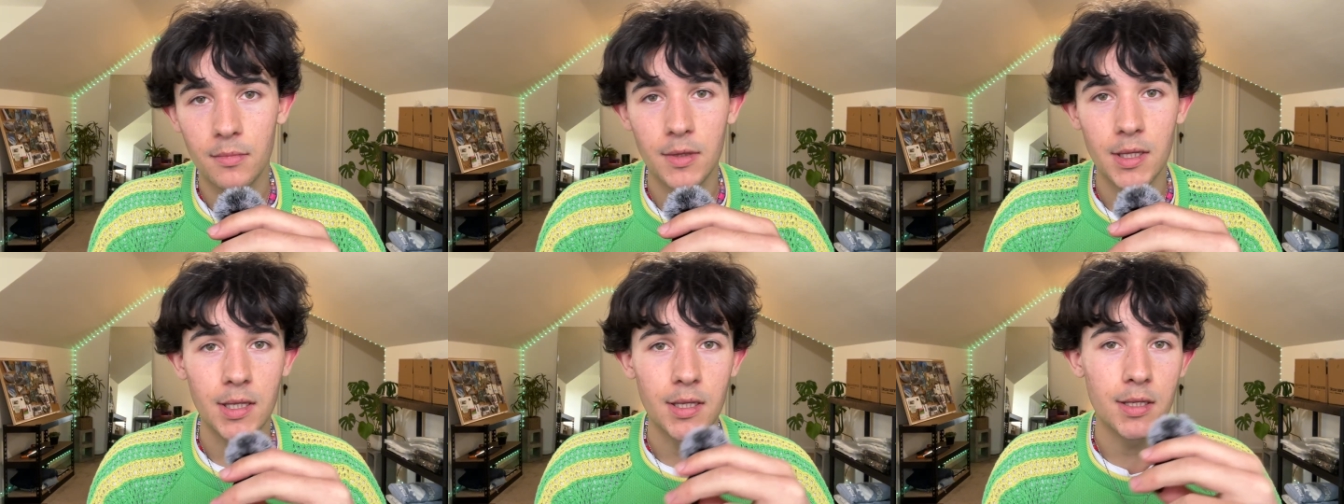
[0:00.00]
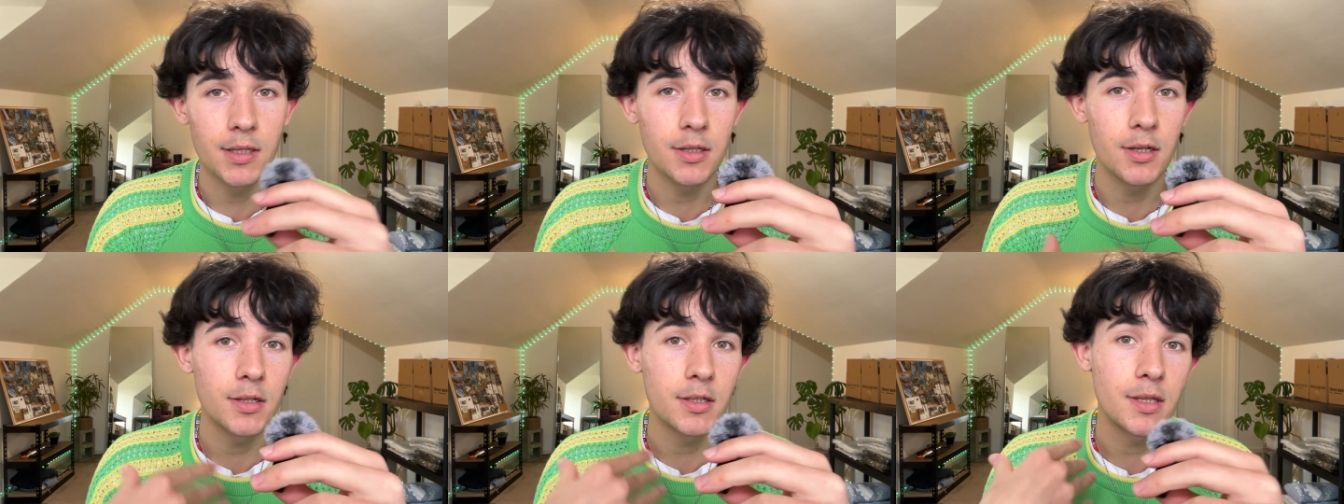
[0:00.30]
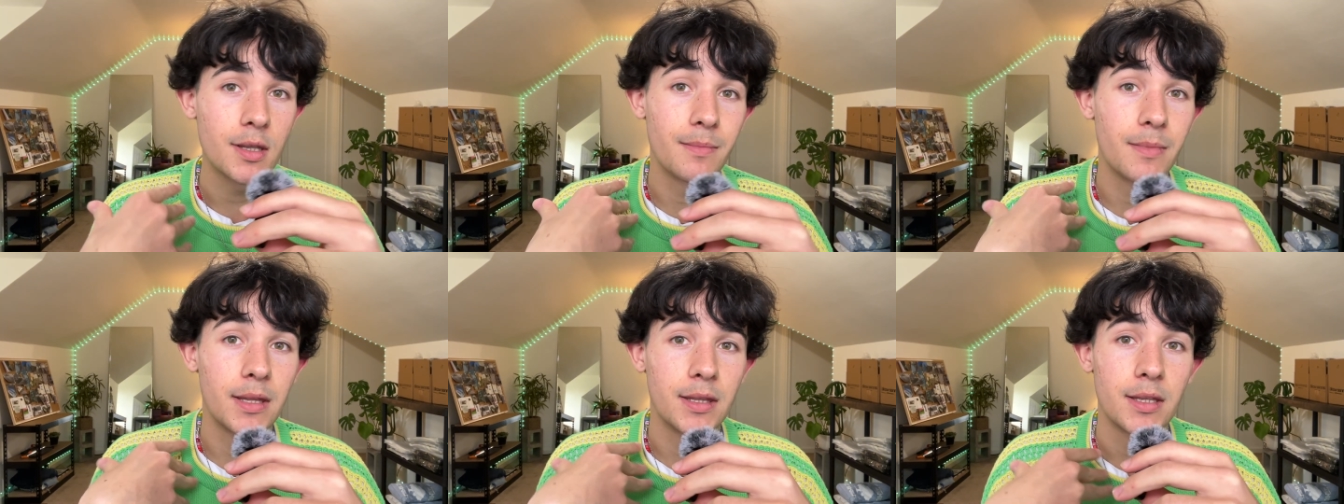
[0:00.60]
This is just
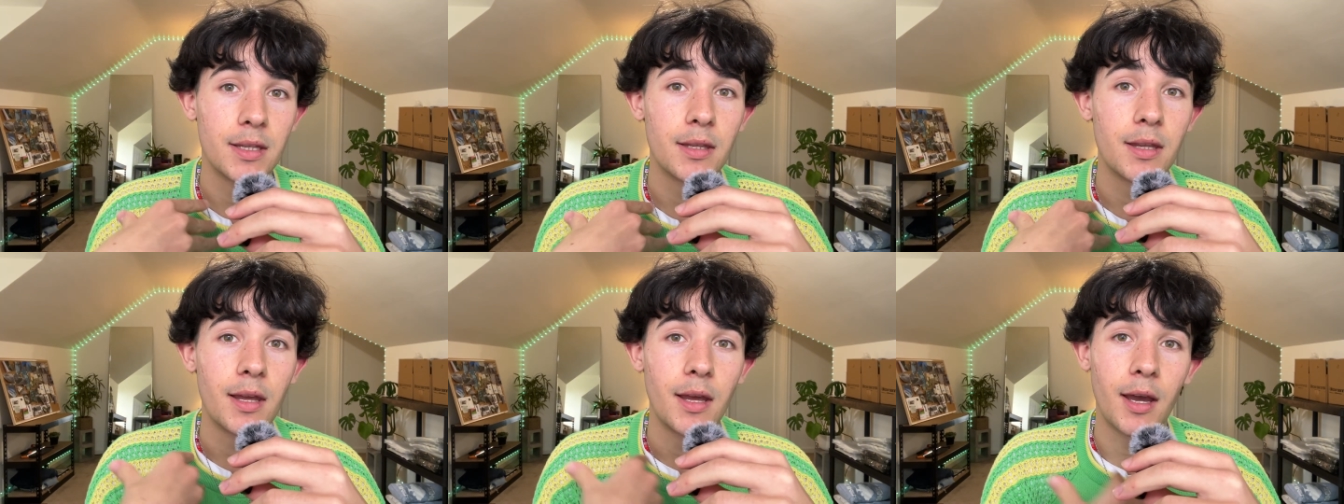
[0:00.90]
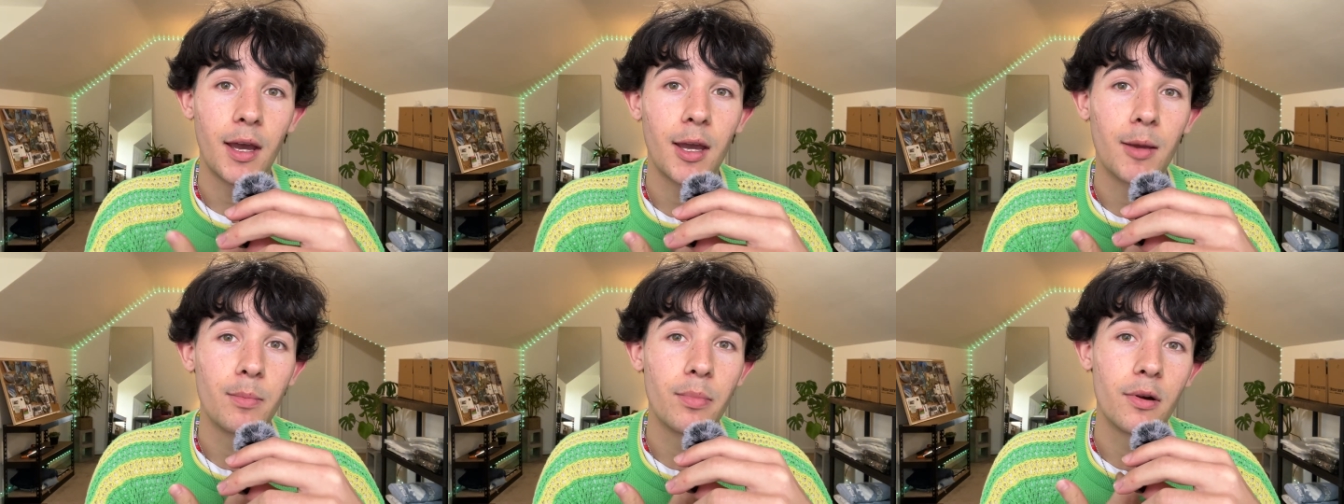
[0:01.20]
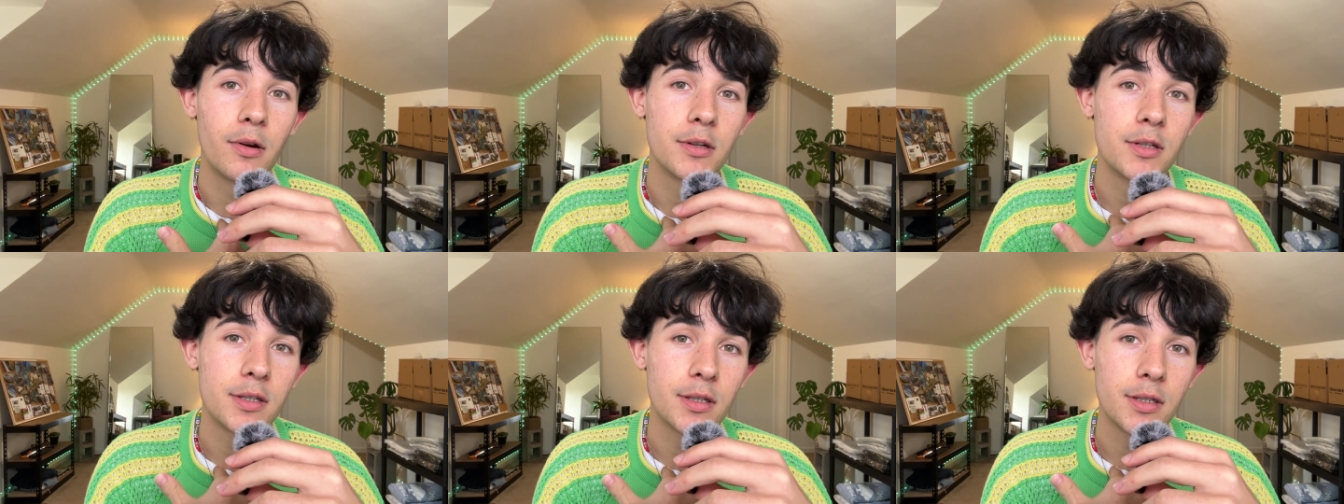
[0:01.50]
the method that I
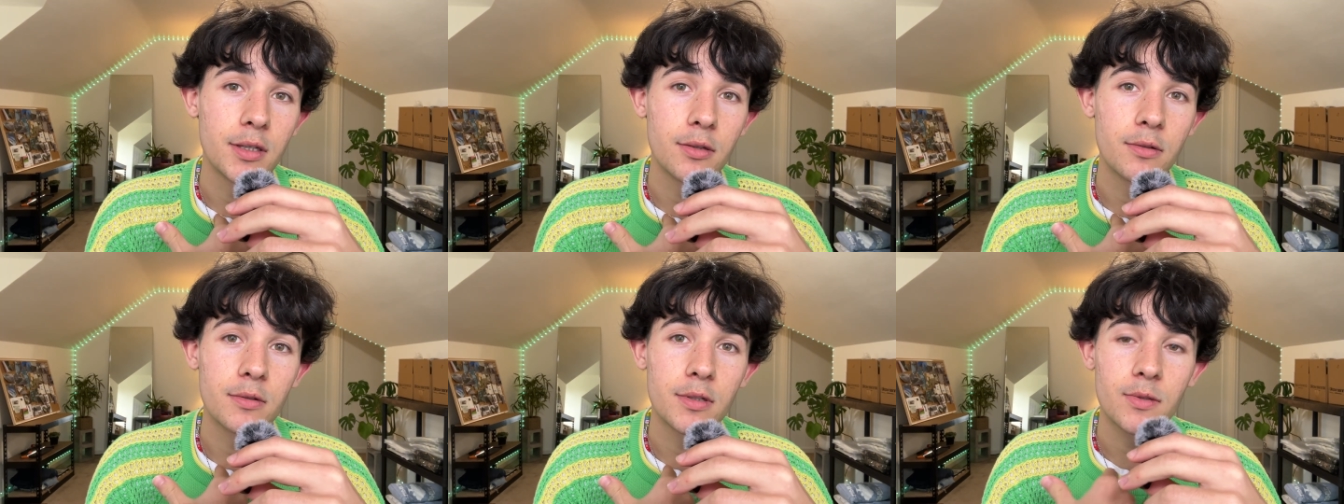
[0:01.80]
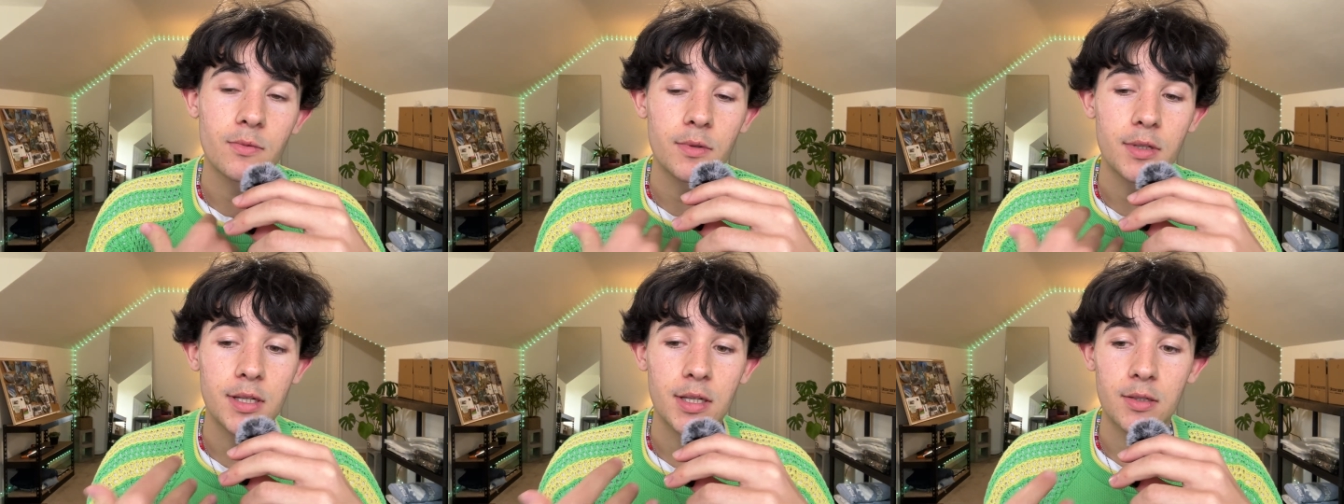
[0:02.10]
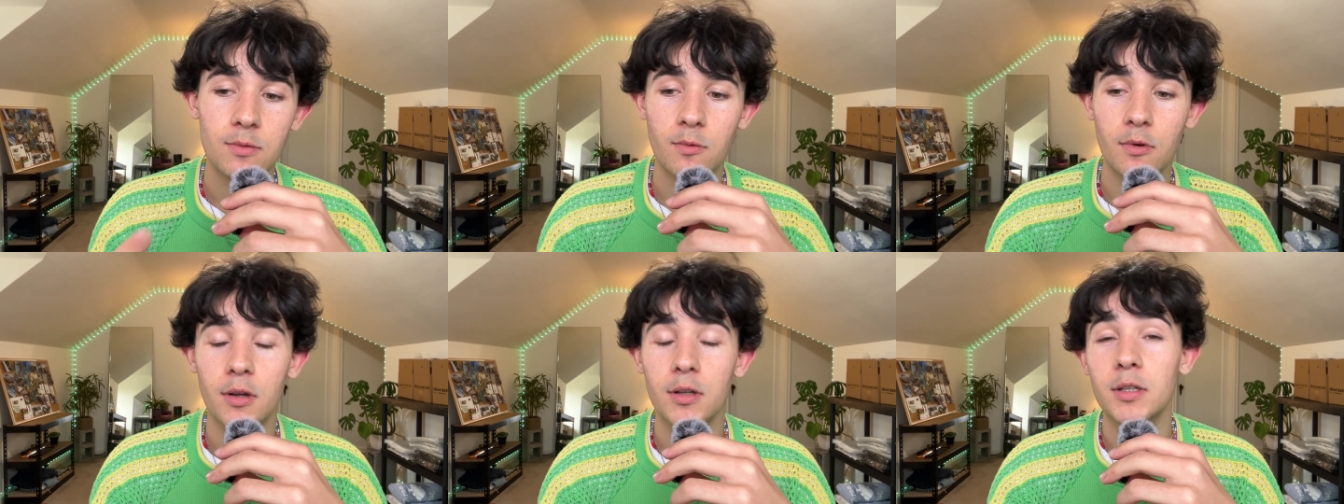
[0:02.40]
personally use, which
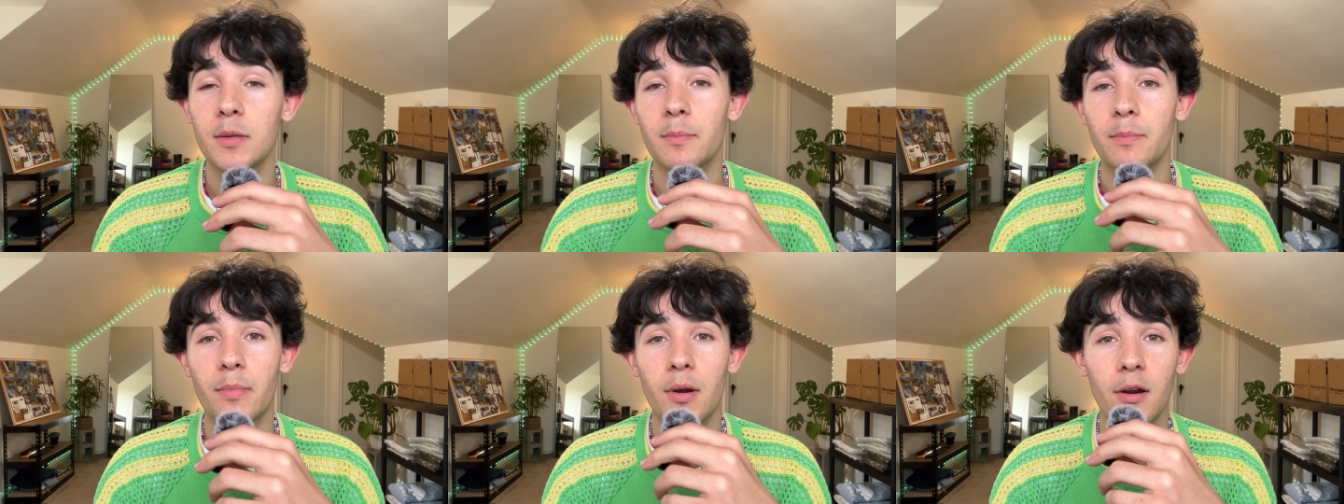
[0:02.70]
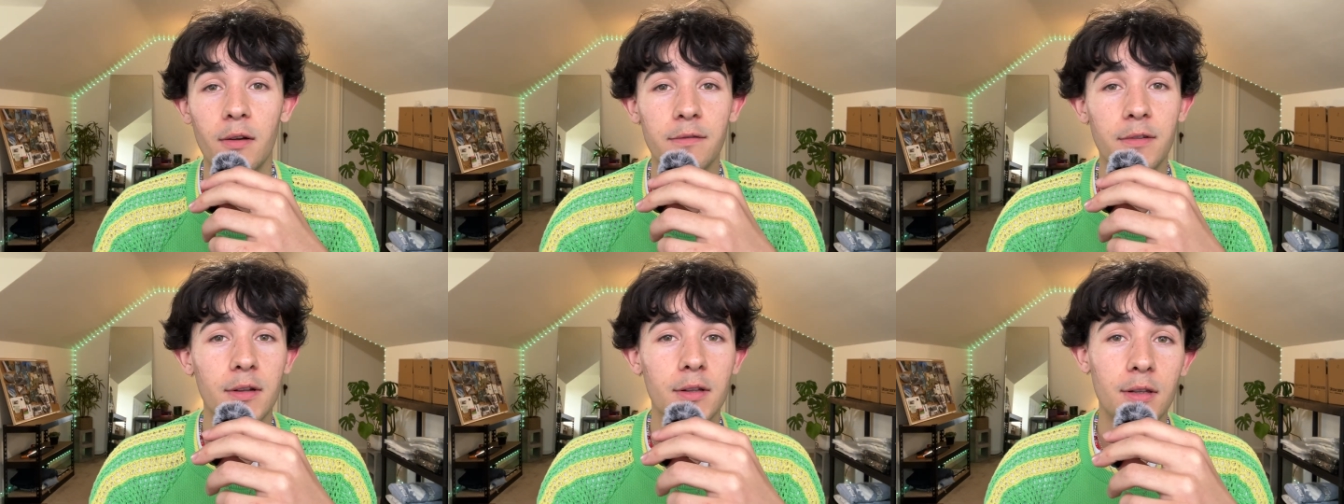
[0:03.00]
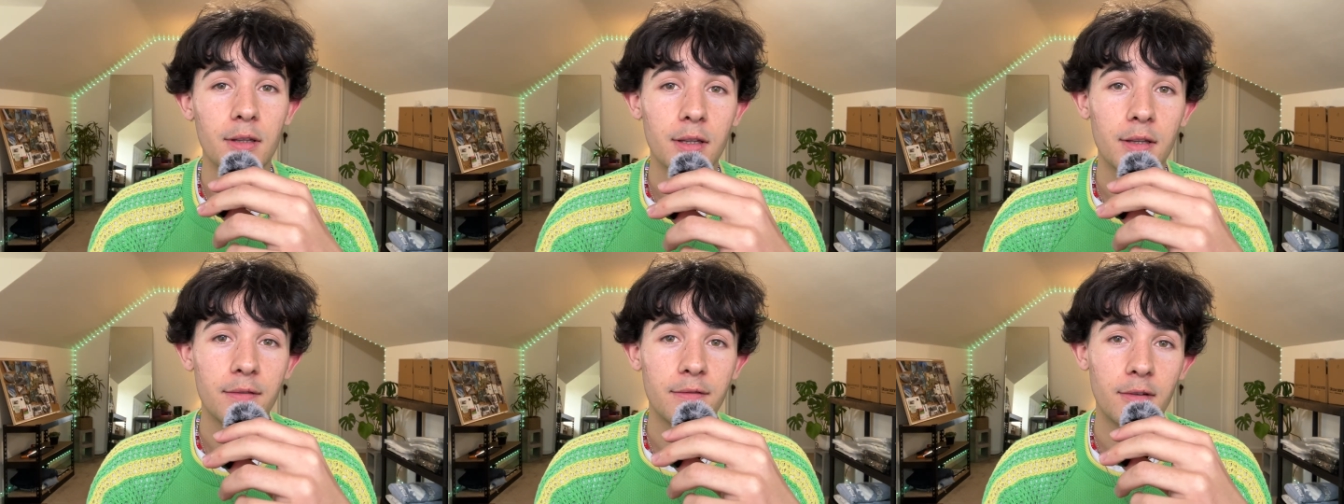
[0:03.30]
has worked
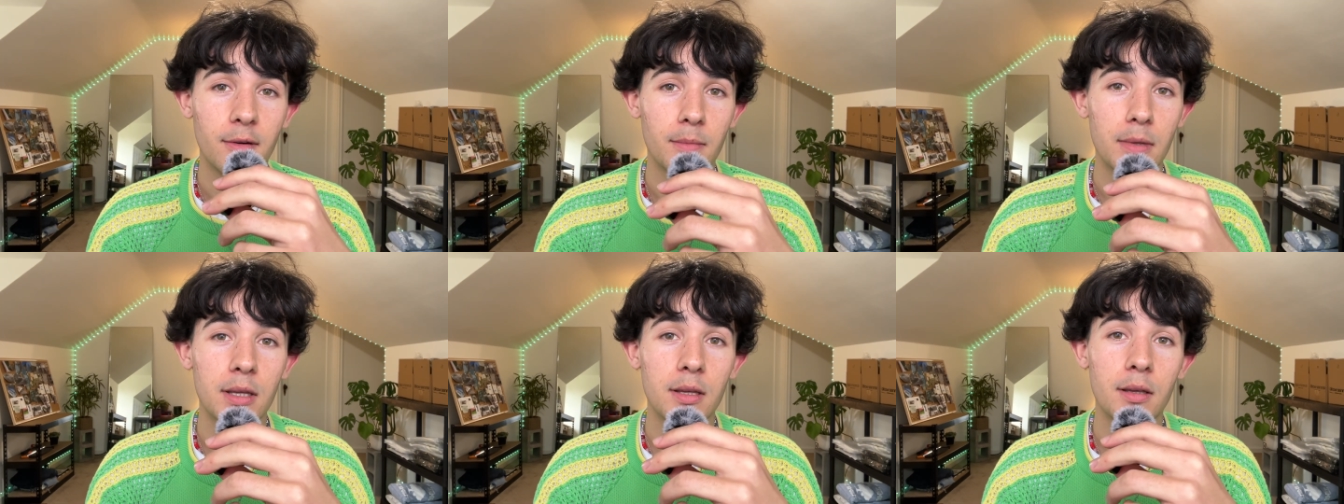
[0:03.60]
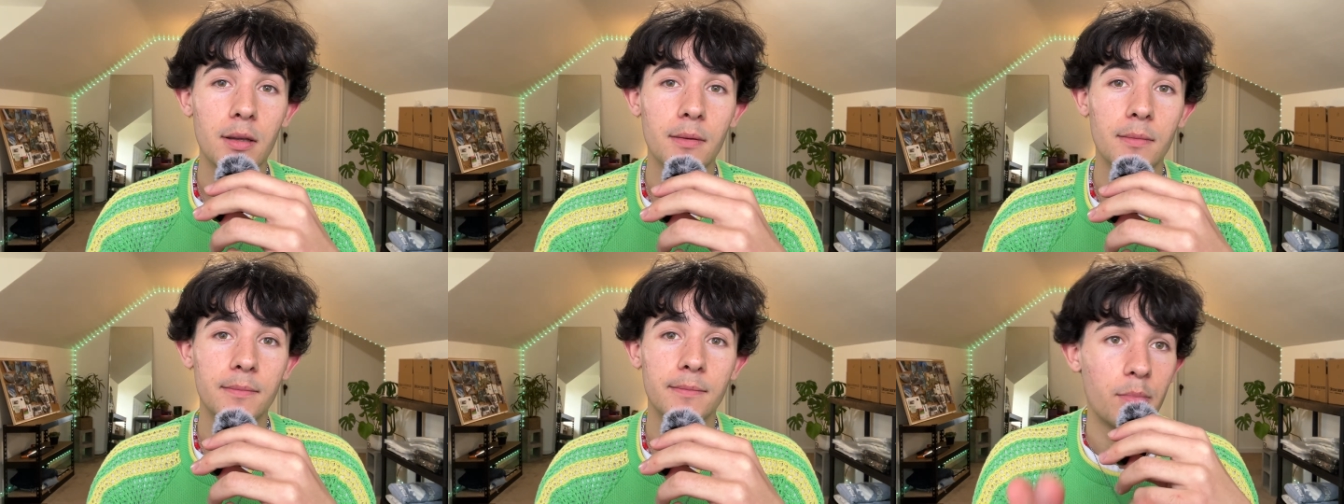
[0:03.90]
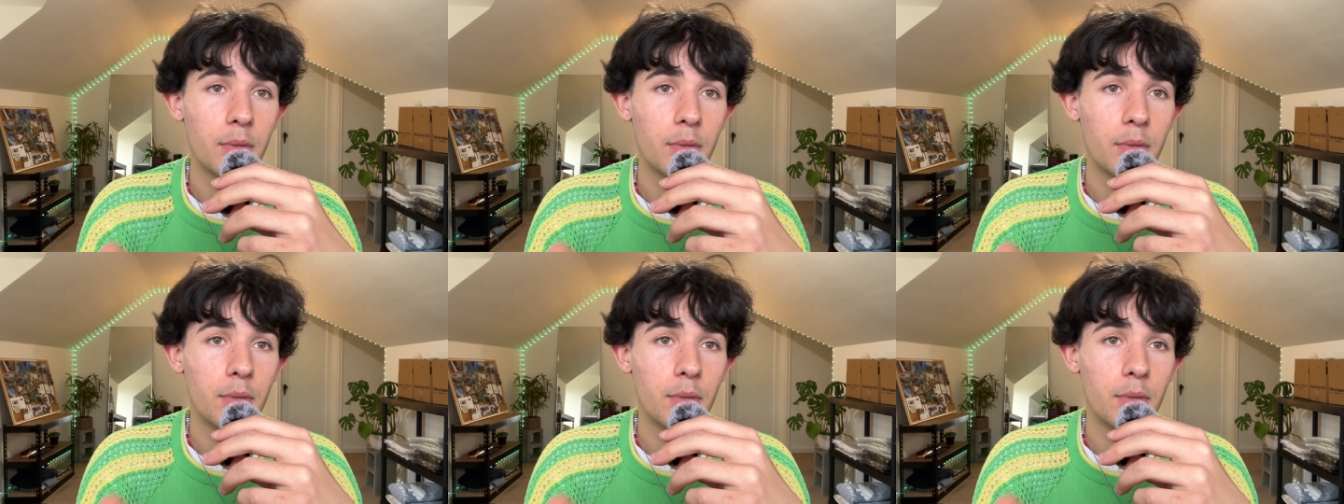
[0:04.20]
perfectly for me,